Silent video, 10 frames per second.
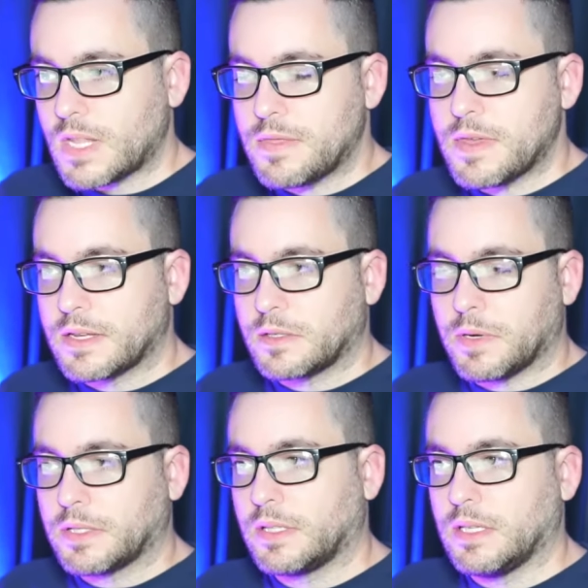things,
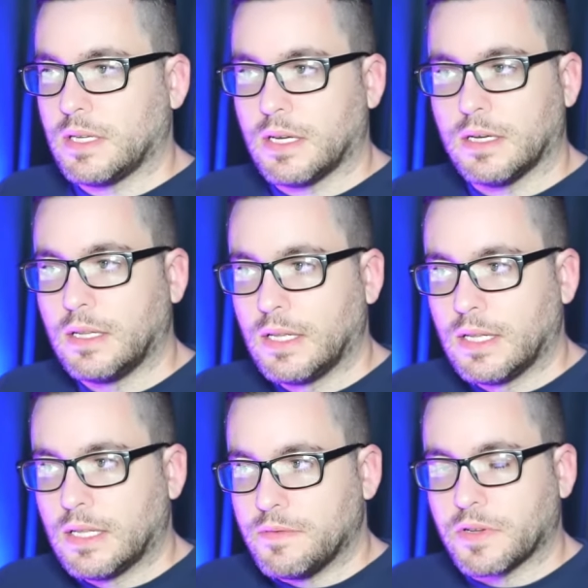but the uh,
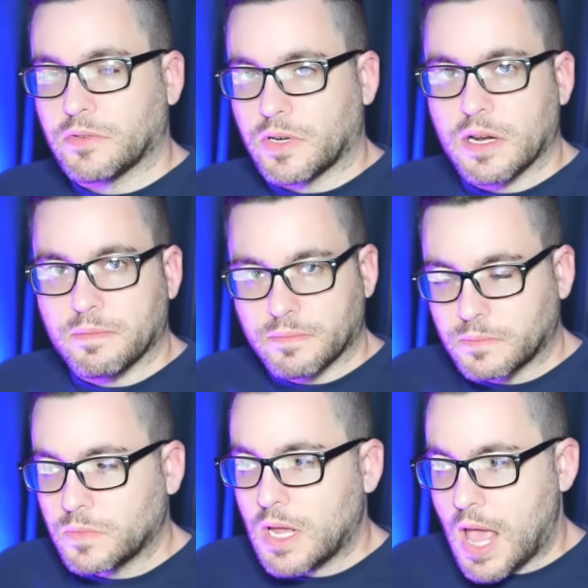the Victory Gundam
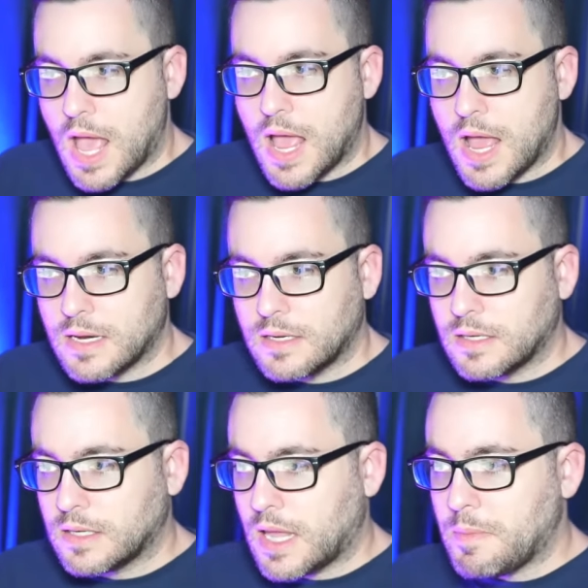ha- had
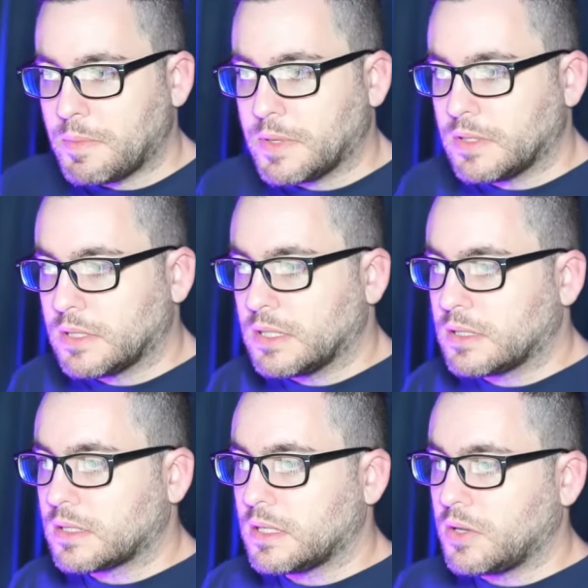uh,
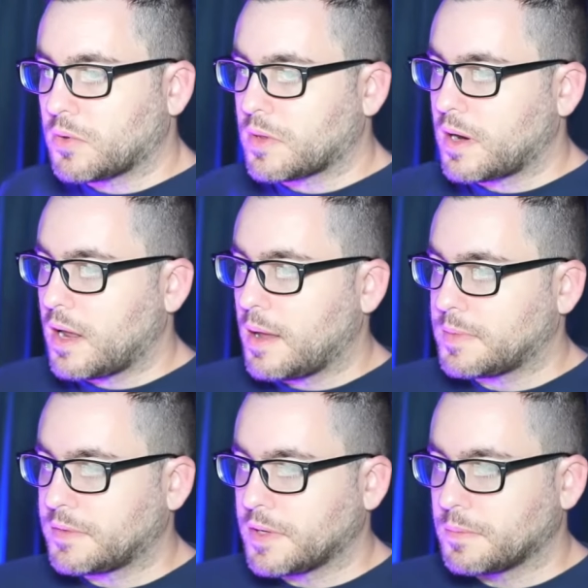capabilities in the Earth
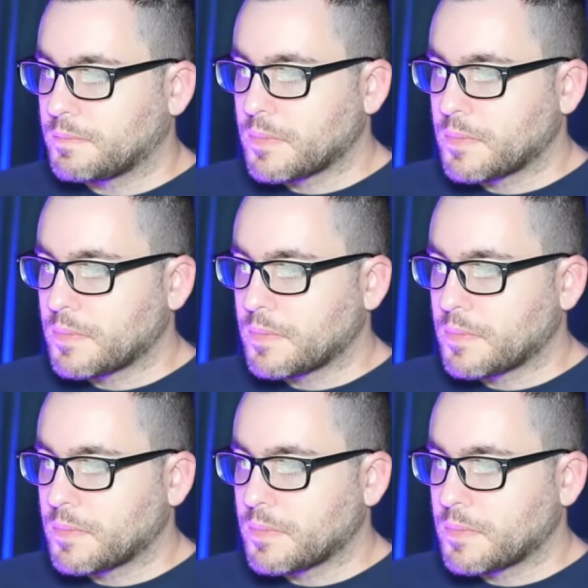atmosphere.